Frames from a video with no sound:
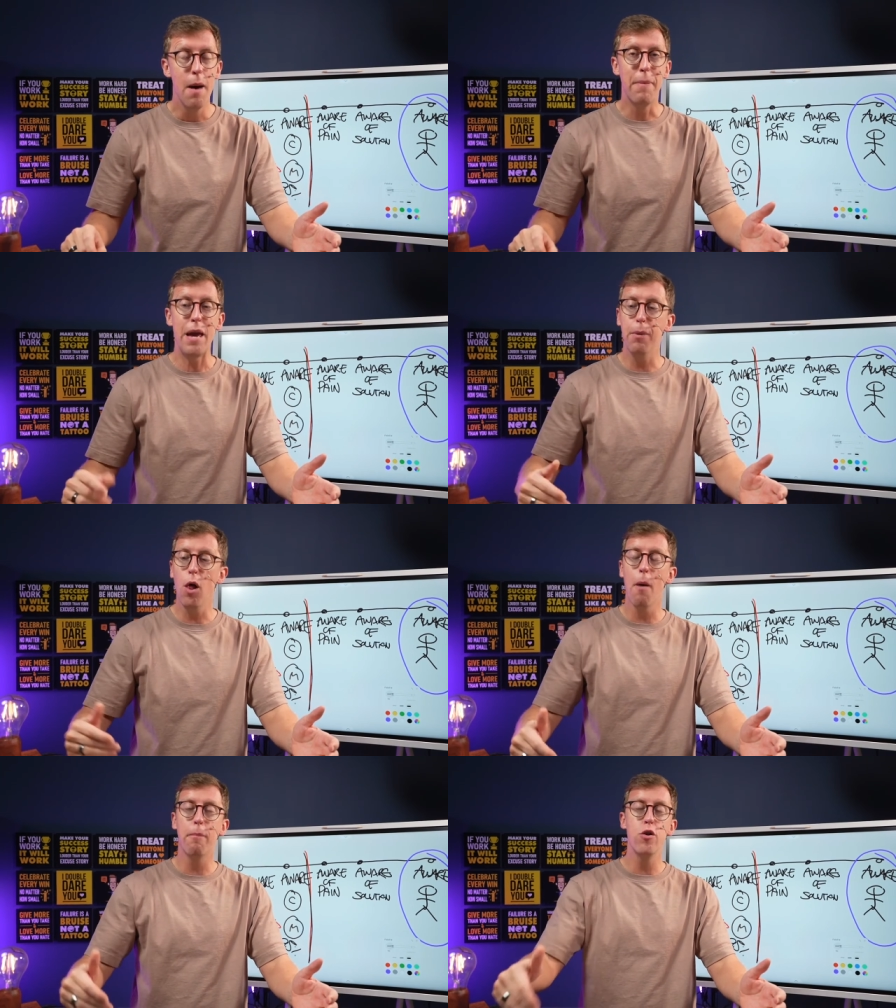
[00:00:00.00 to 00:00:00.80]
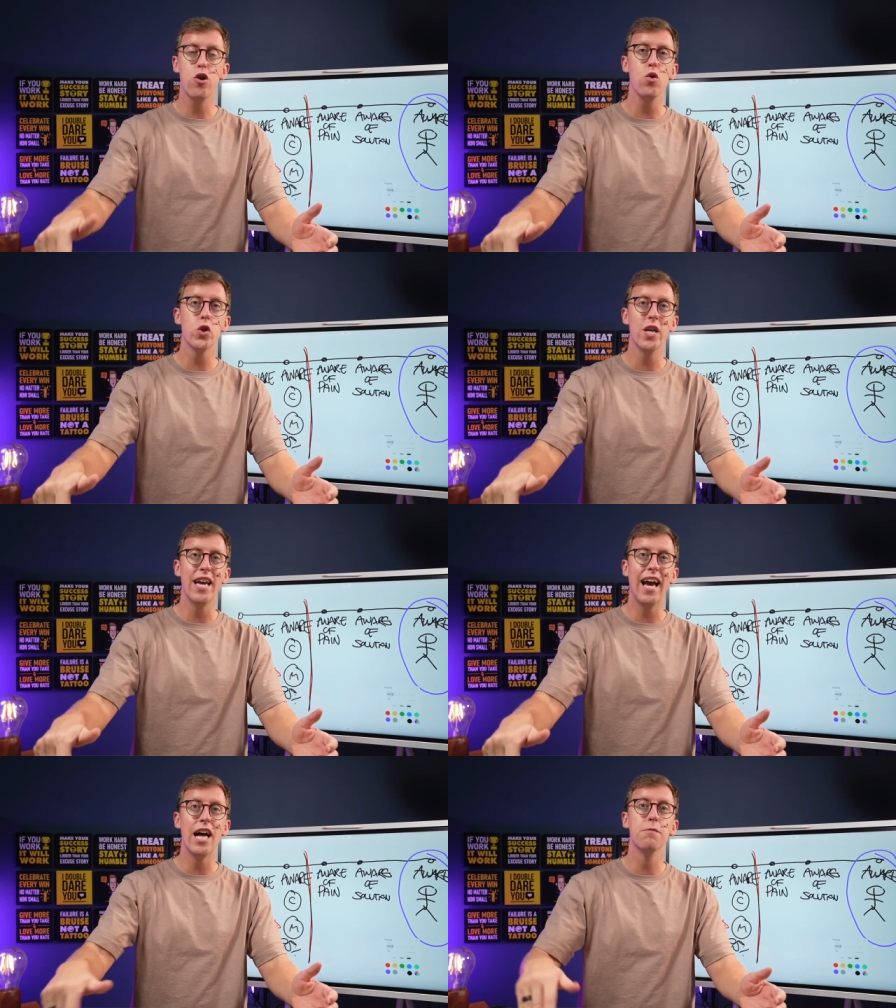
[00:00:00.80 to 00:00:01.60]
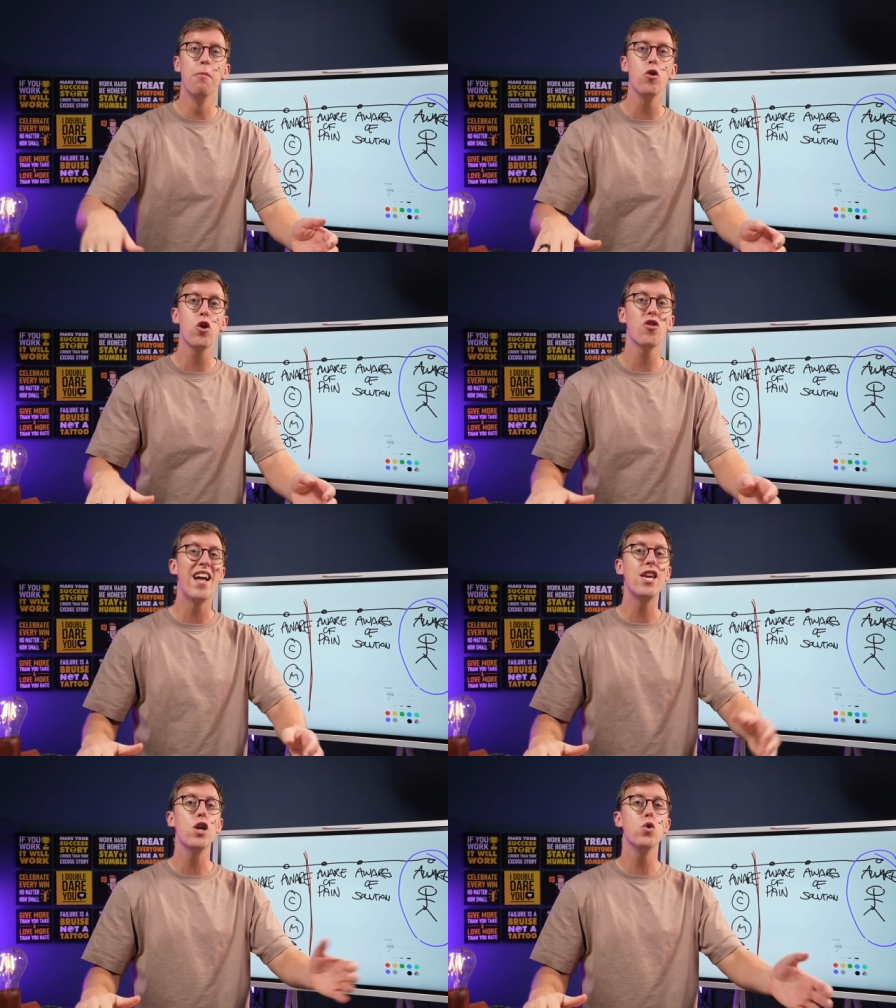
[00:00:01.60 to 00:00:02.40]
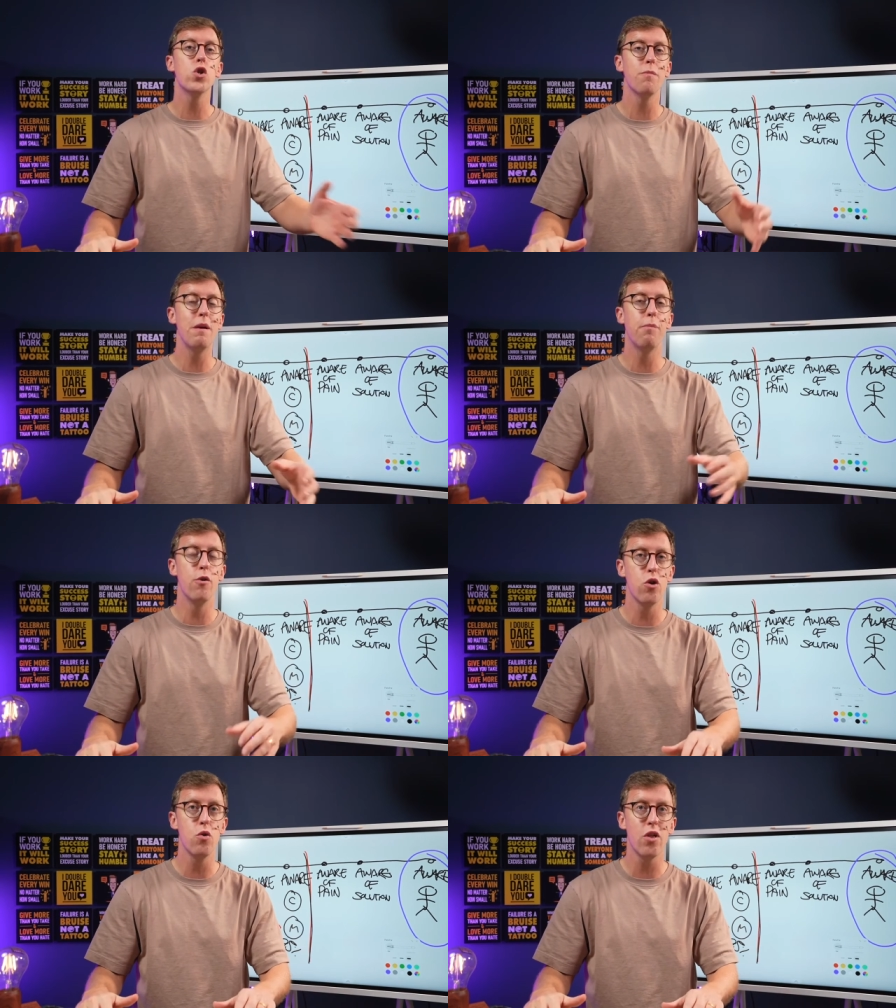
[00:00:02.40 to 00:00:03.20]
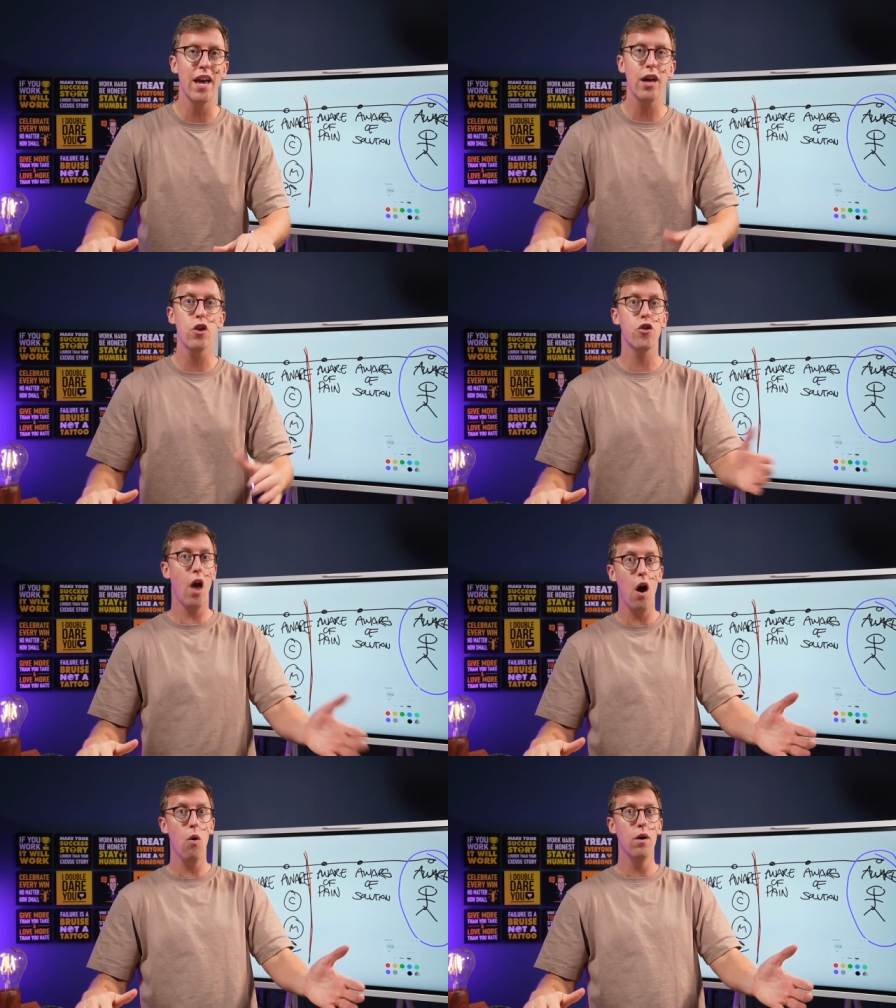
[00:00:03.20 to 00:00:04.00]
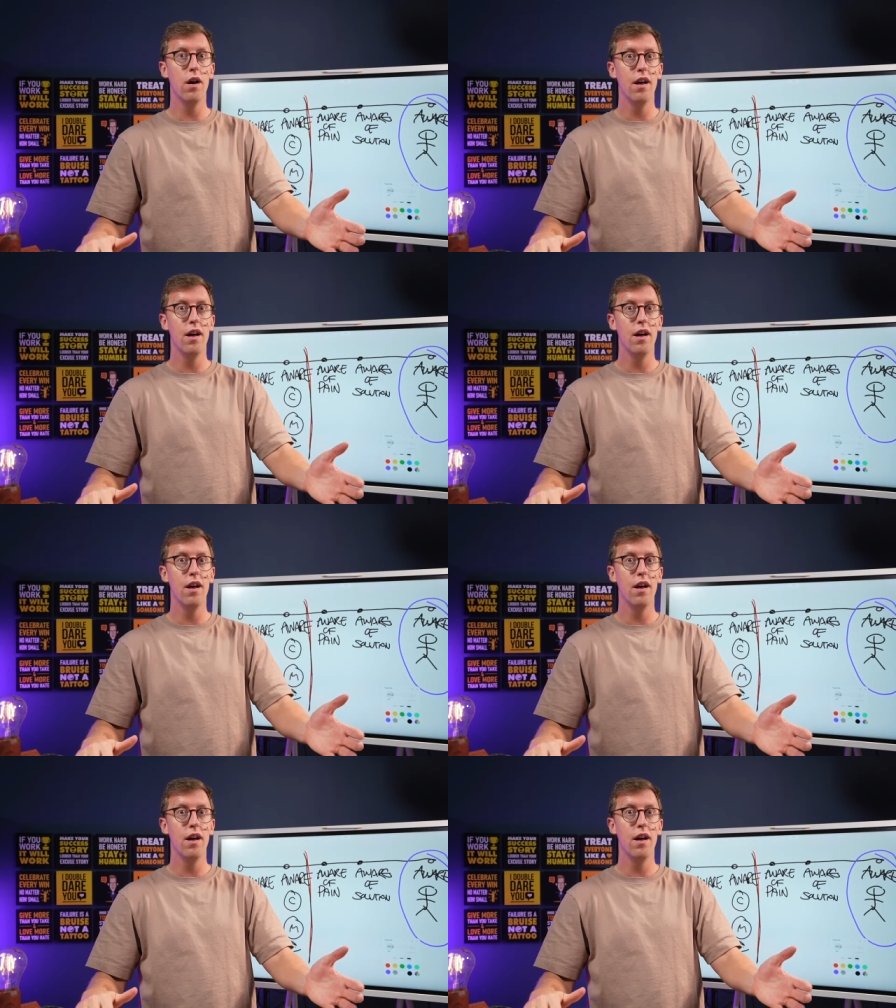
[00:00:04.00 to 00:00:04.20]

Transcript: People aren't producing as much as they used to be producing, so